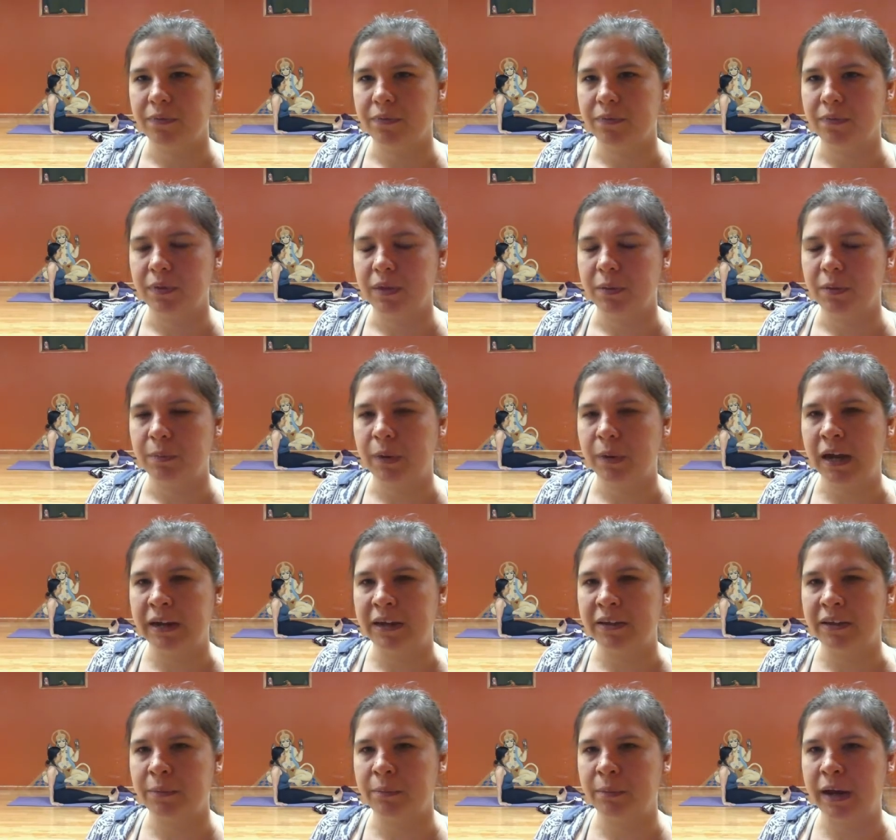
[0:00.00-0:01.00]
The body
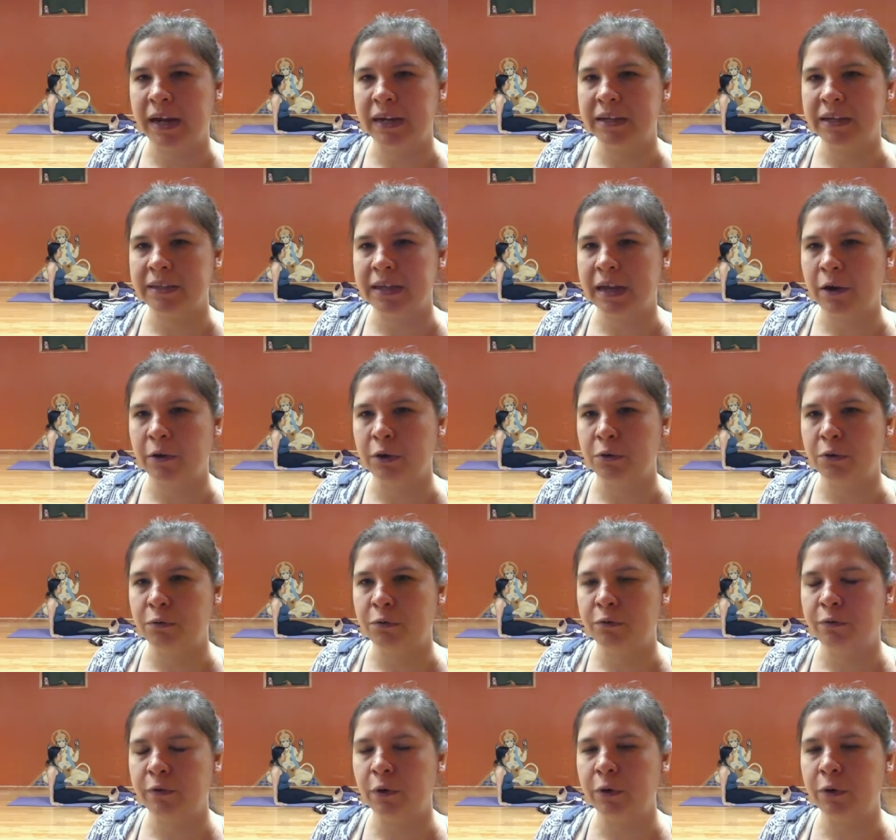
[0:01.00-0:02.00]
and the mind is how you
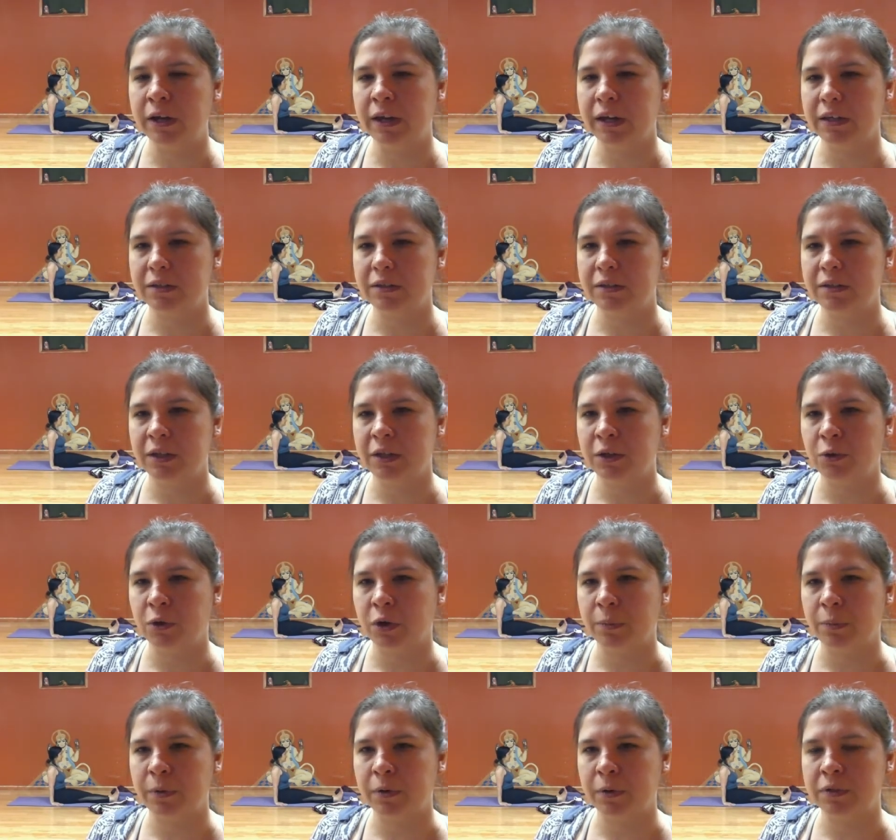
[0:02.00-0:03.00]
focus
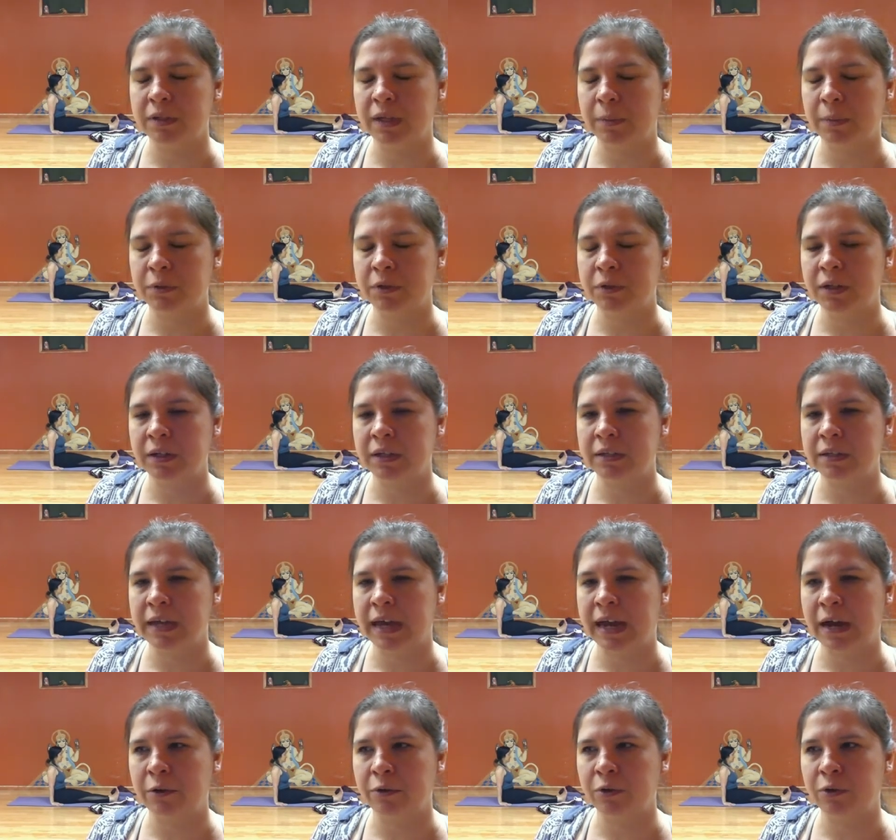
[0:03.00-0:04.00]
your perception. It's
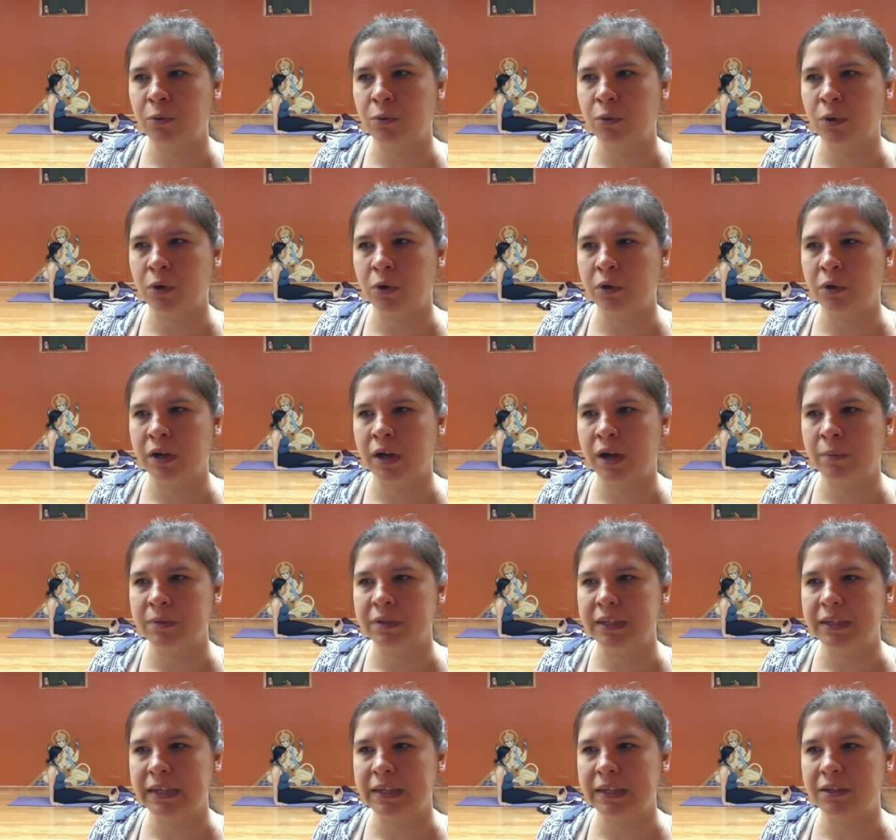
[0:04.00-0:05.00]
how the world comes
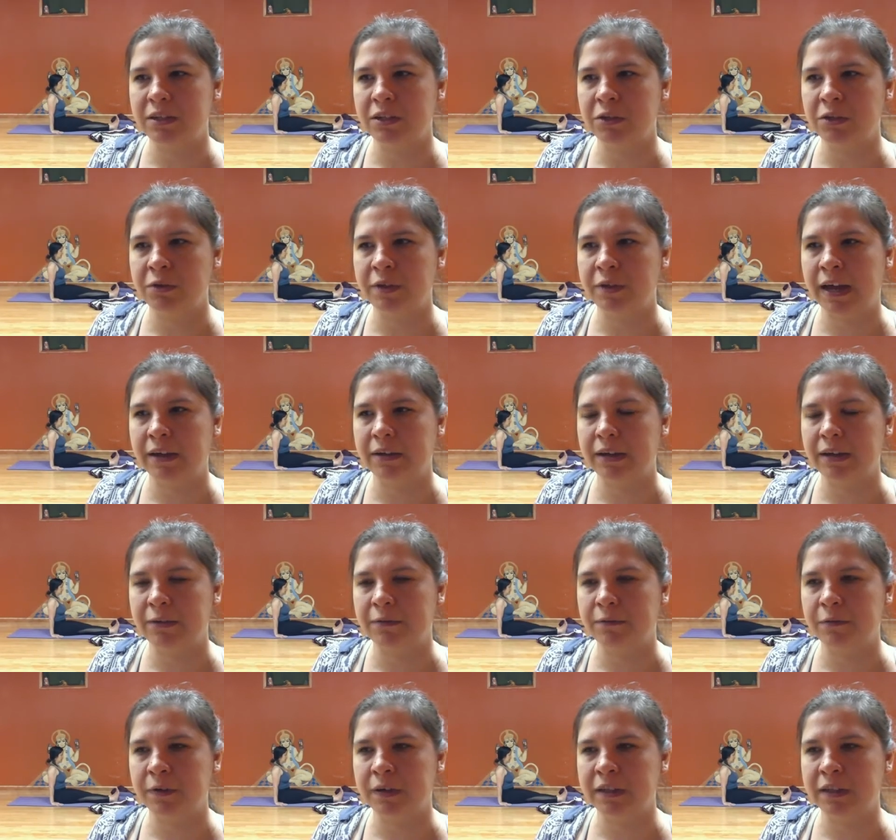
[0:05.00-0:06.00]
into that
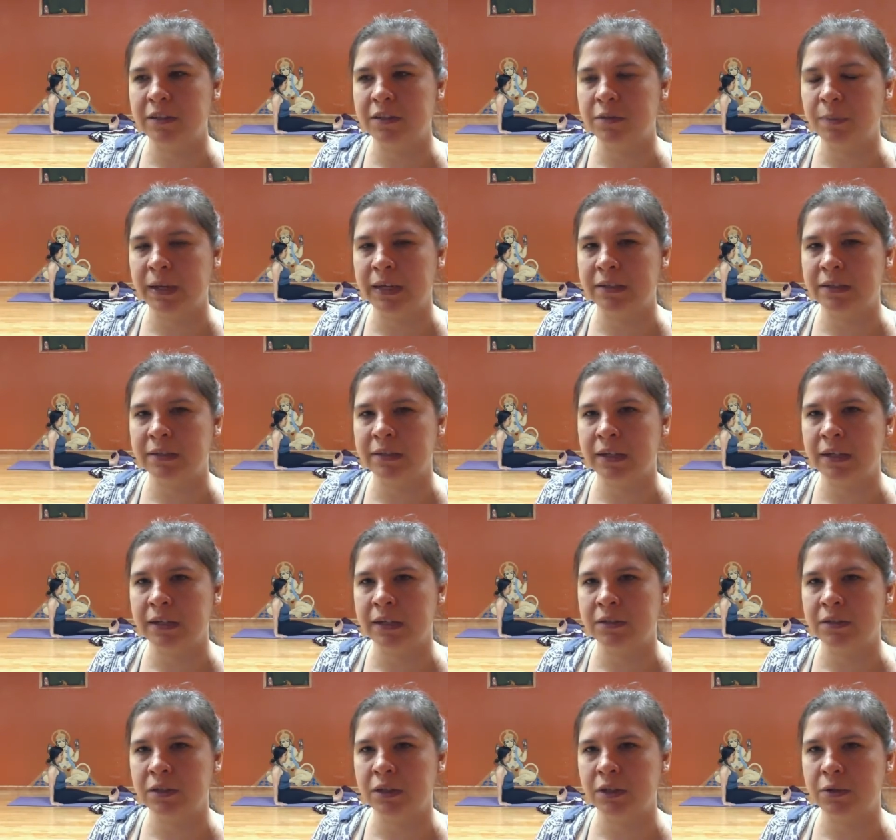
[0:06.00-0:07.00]
infinite space that
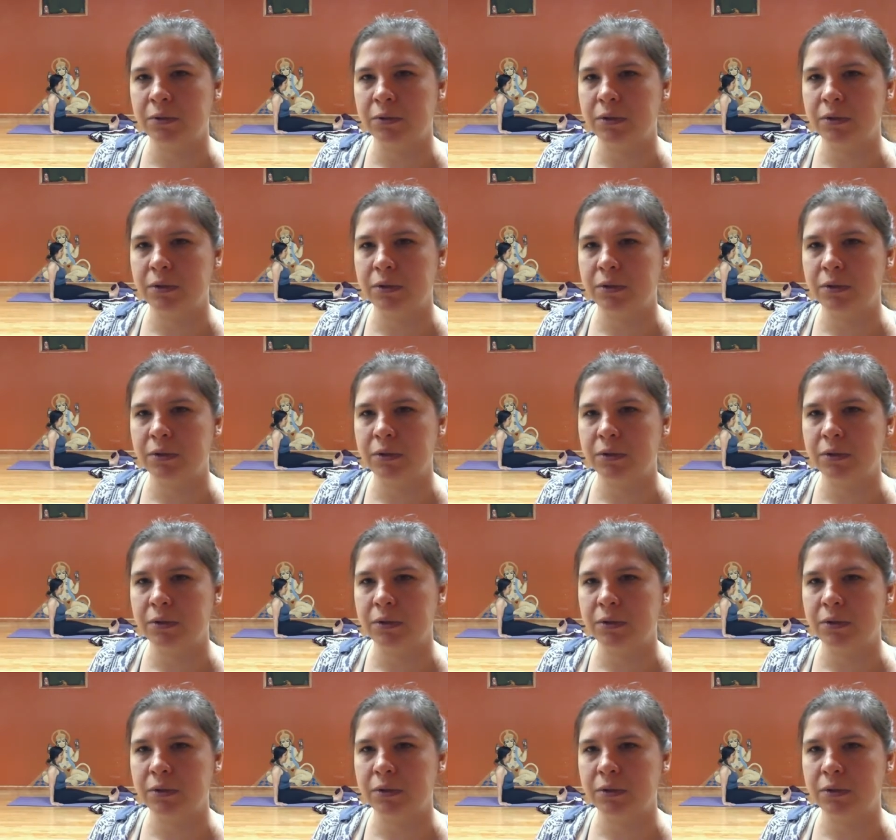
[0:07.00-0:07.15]
is you.